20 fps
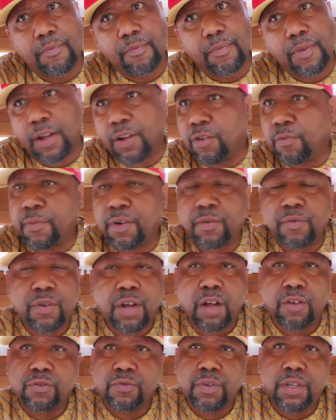I don't remember who
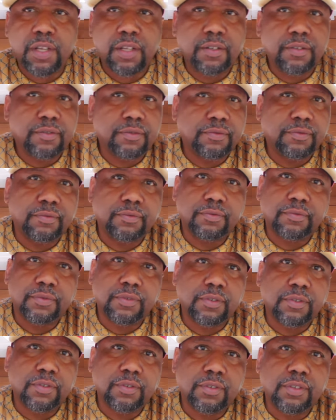I was with.
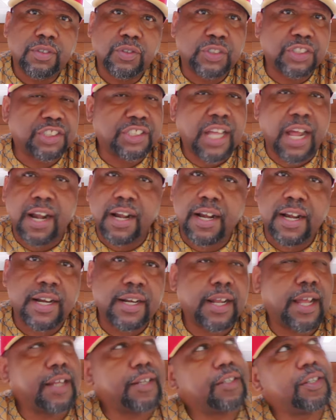It was Saturday
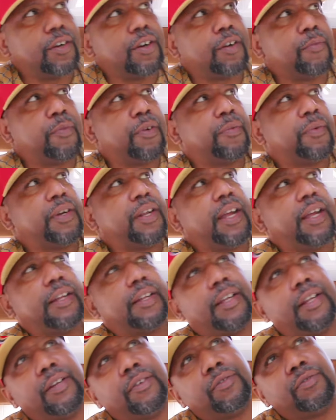night though, I remember that.
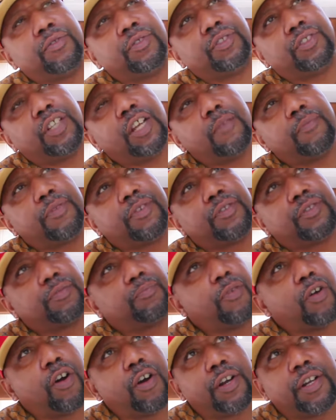And I was jumping, just
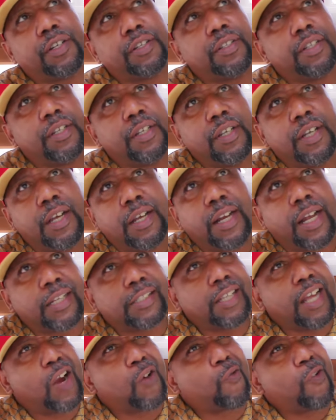partying. Like I
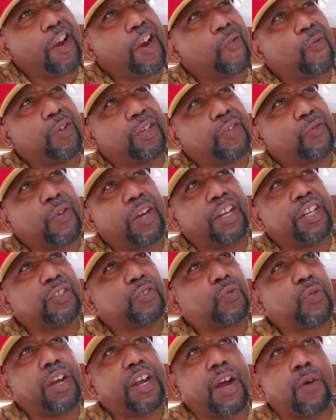said, rare
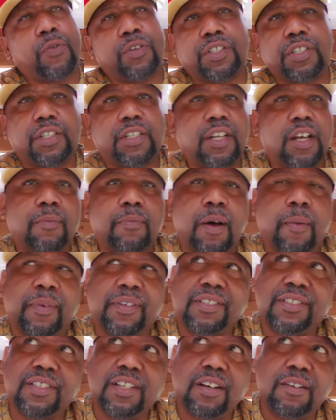I went to the club by
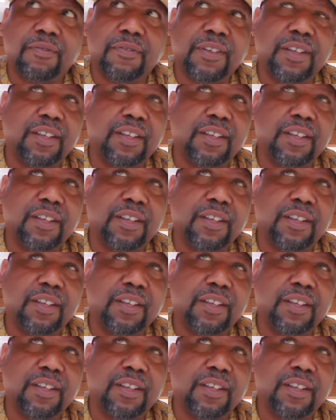myself.